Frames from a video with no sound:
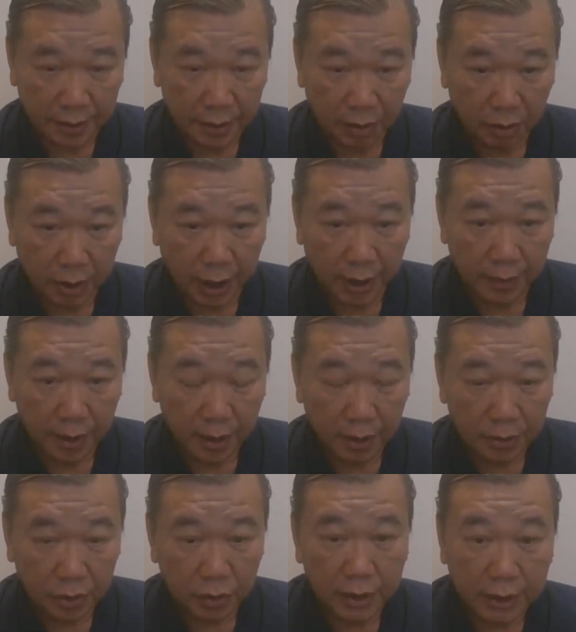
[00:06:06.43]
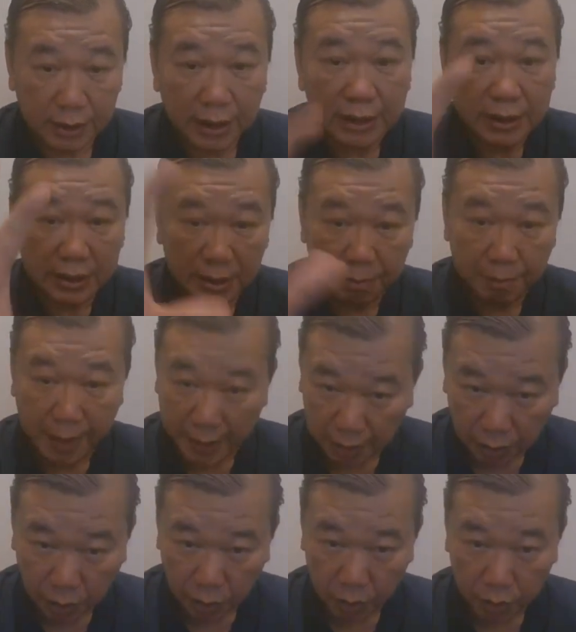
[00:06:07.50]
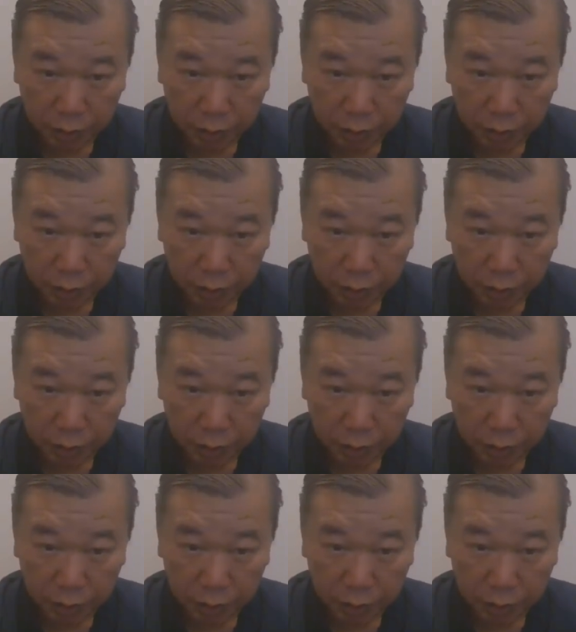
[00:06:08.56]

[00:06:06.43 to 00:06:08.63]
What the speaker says: Okay, so that this is a macro.